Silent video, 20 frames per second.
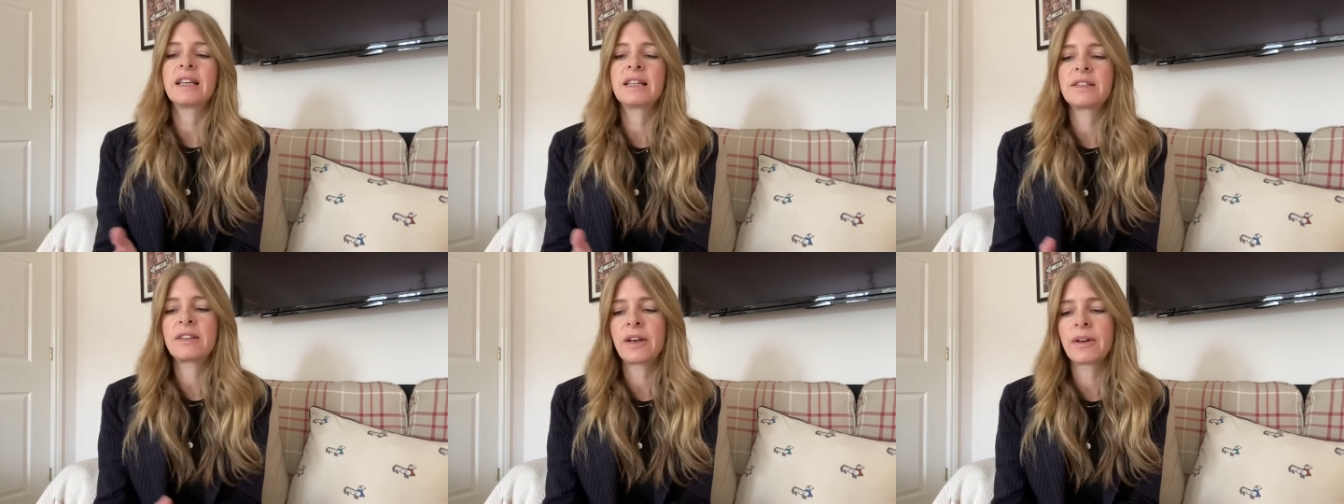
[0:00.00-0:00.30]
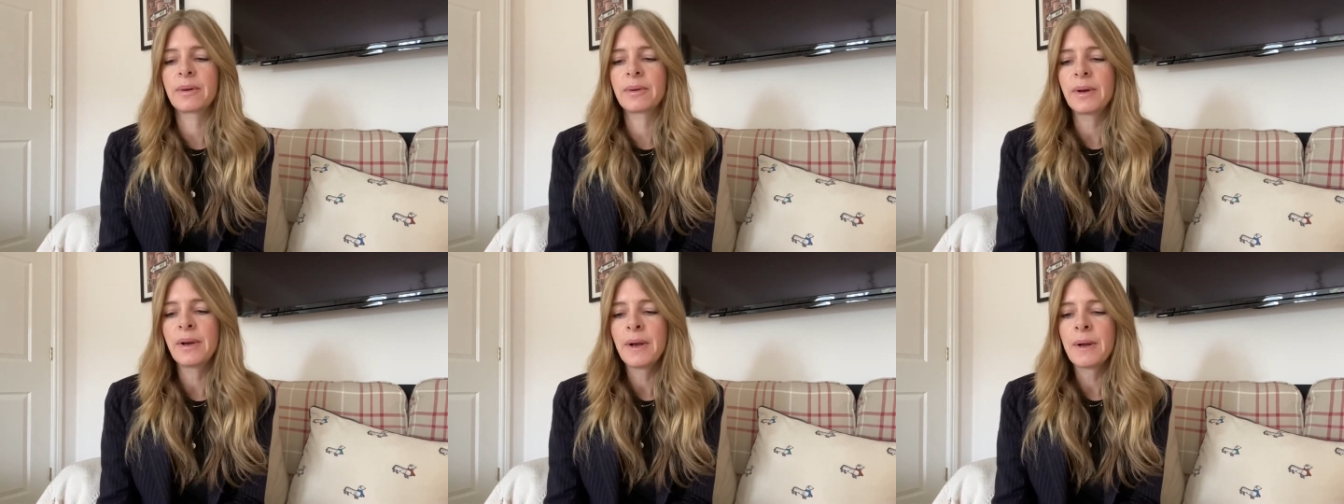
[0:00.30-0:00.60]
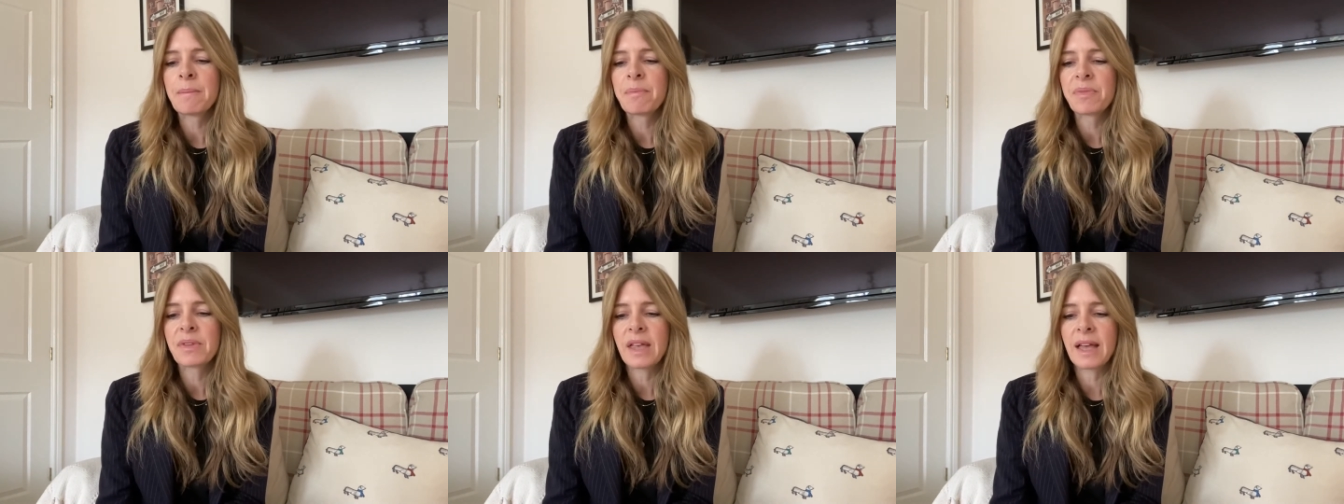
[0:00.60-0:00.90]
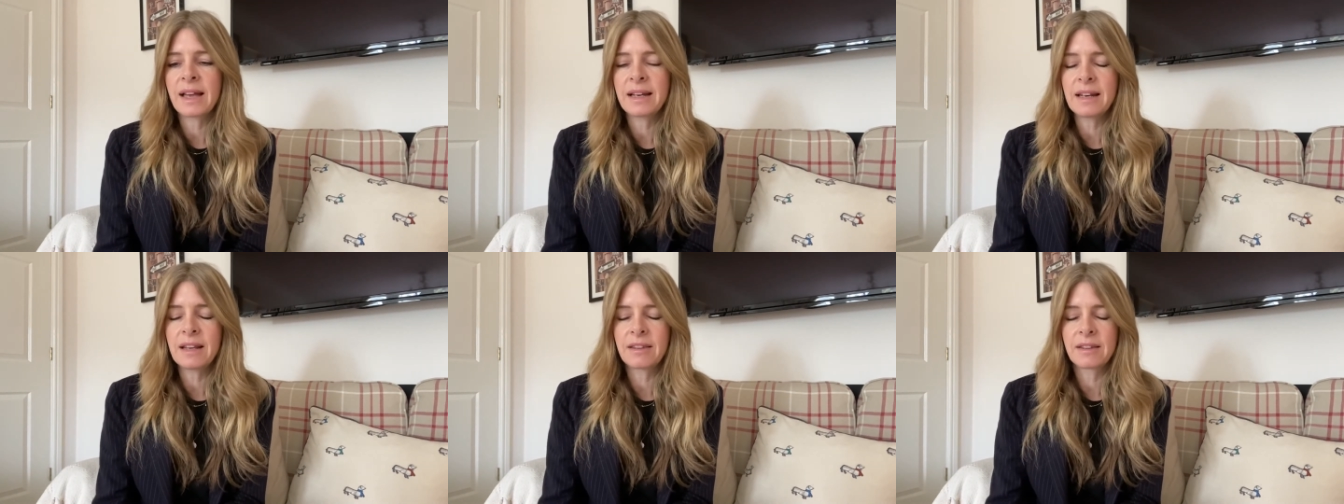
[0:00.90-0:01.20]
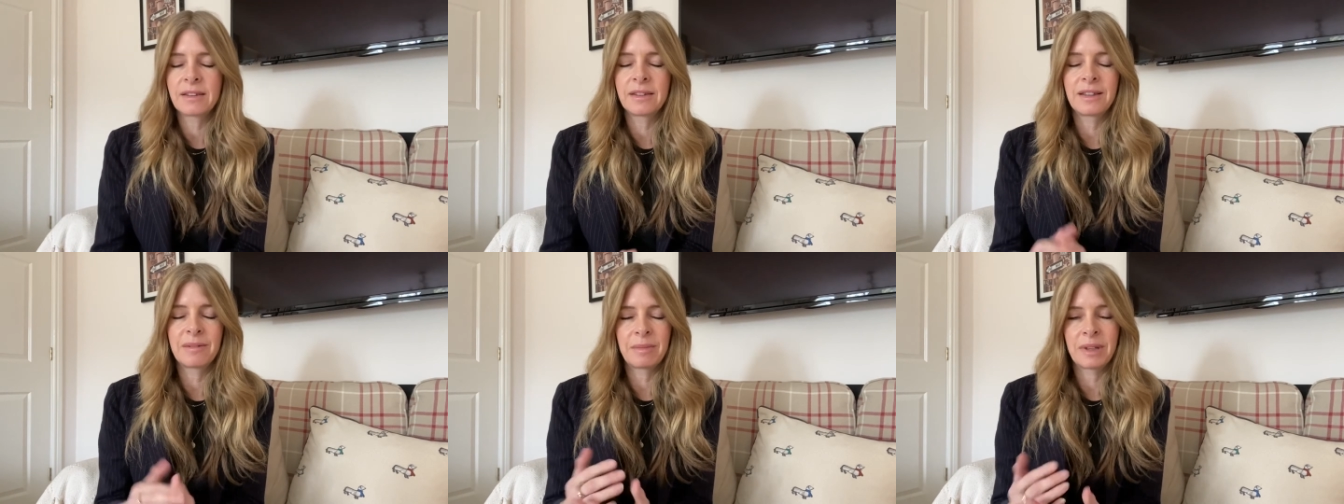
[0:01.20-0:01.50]
So
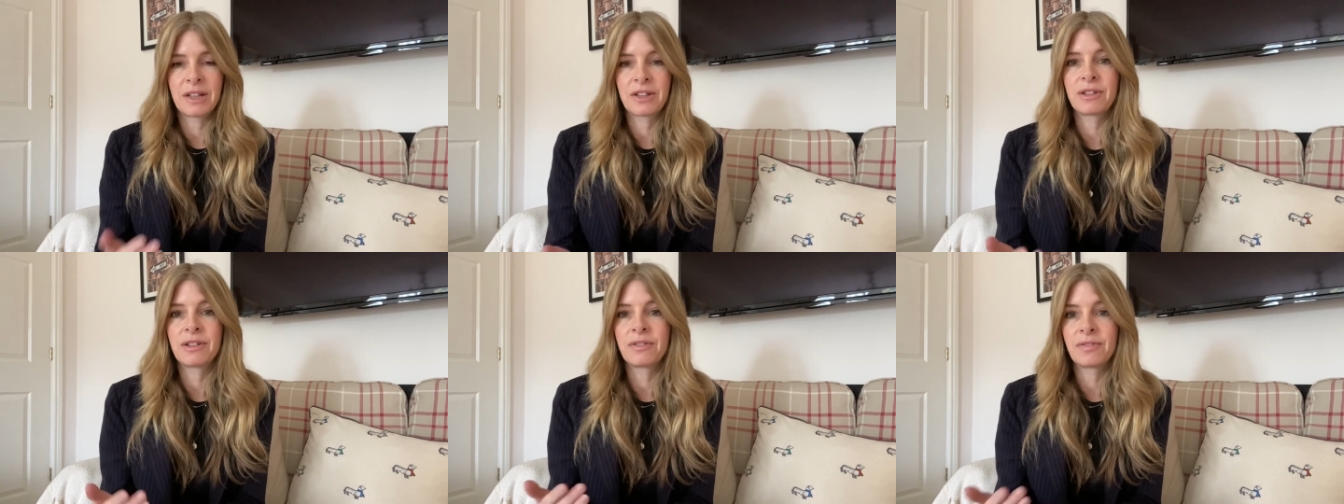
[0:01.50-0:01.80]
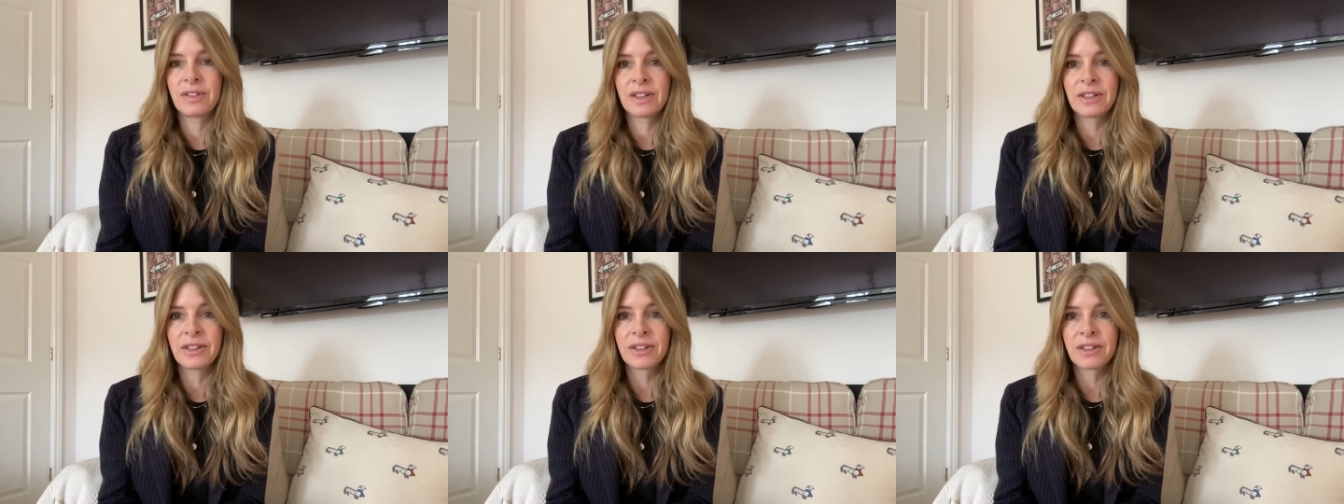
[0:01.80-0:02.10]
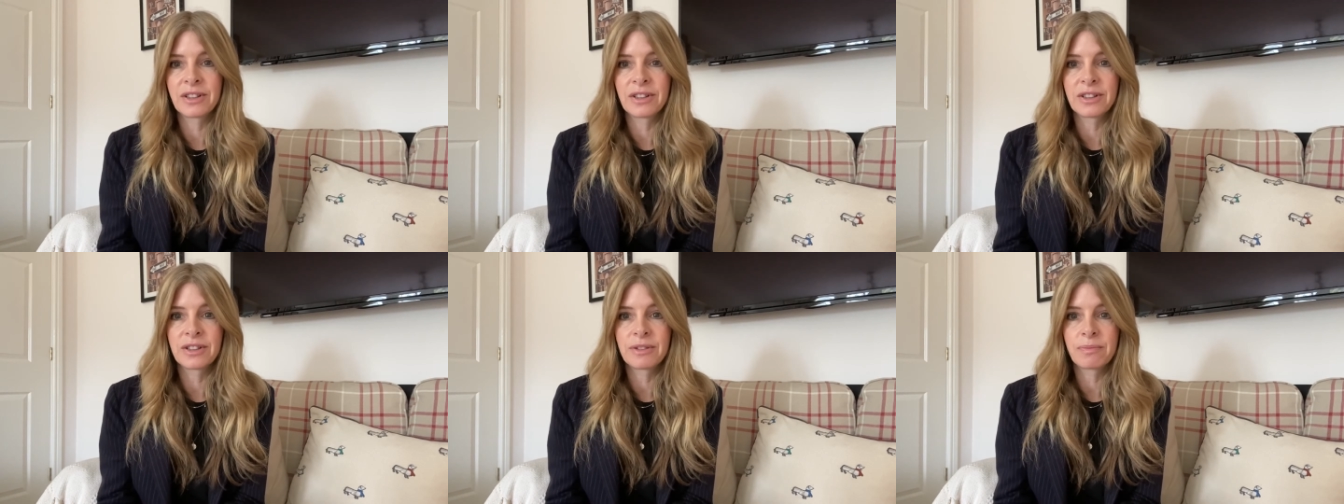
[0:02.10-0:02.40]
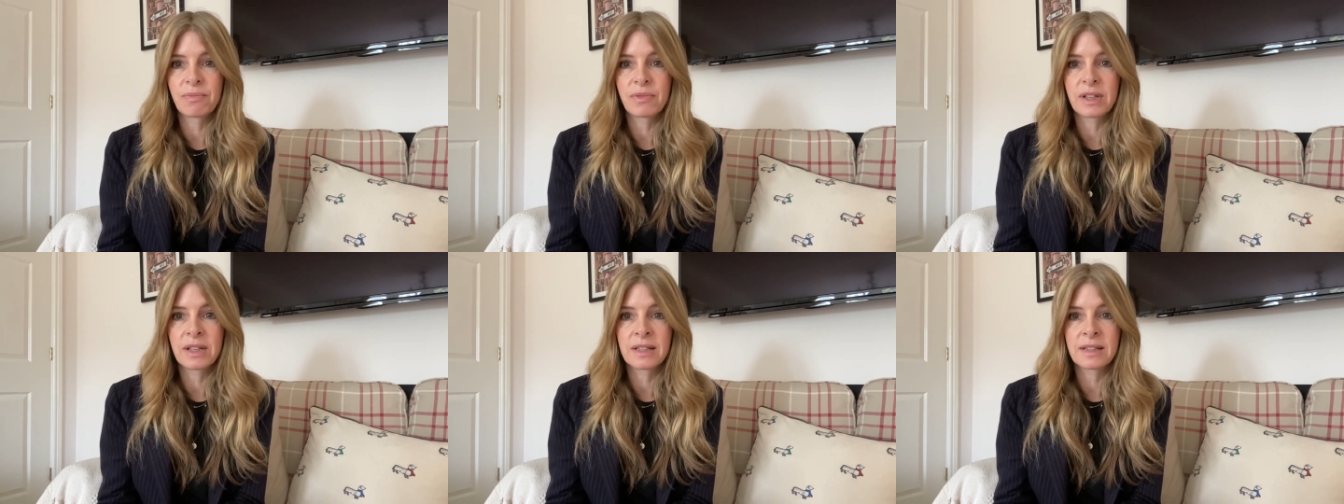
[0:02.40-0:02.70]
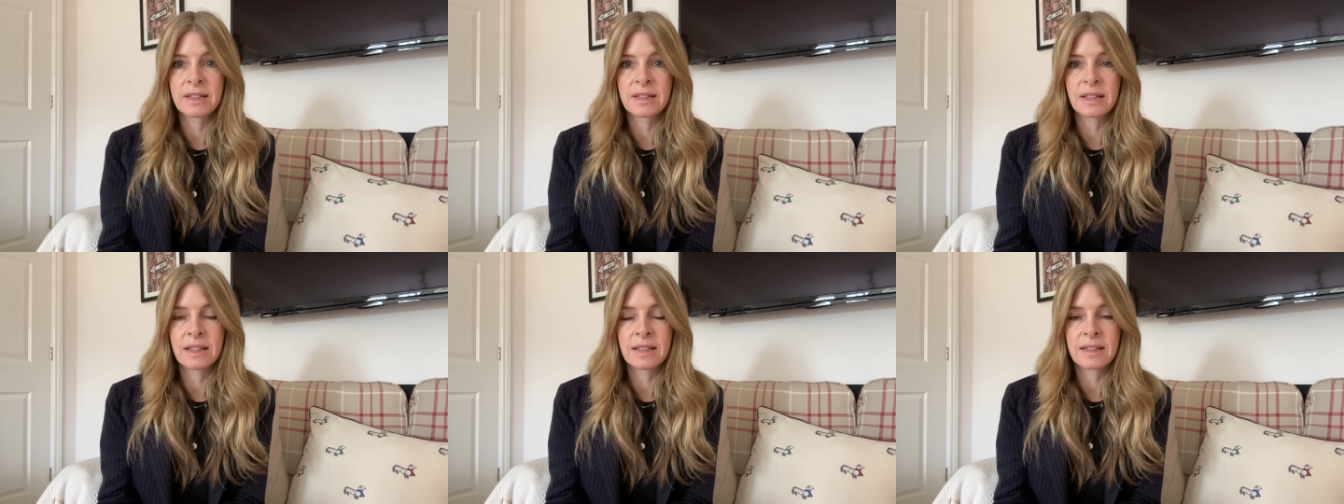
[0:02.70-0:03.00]
anything that makes you feel good
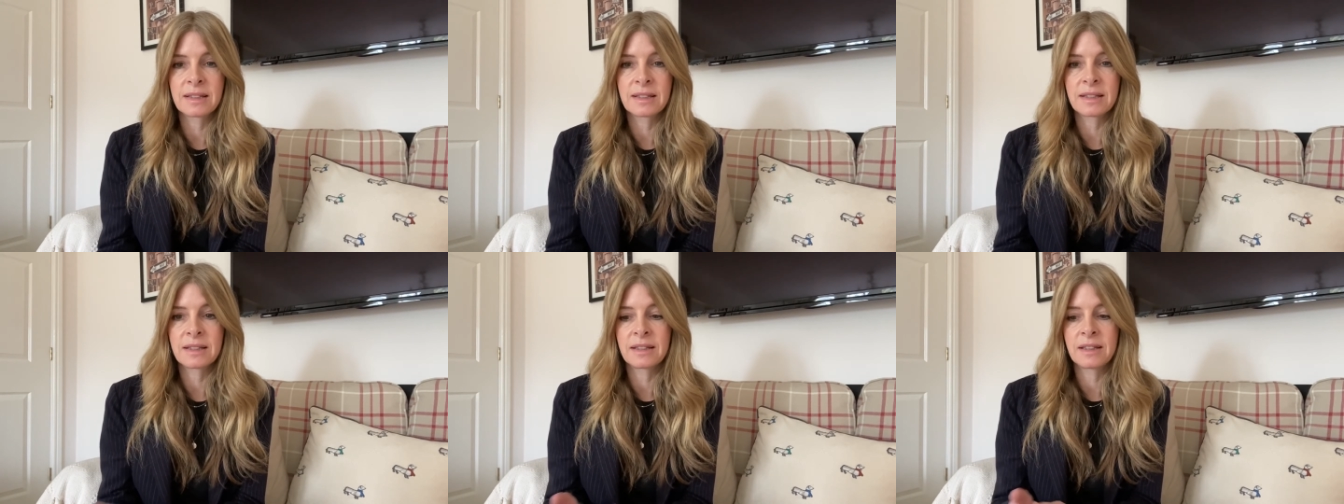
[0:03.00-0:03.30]
is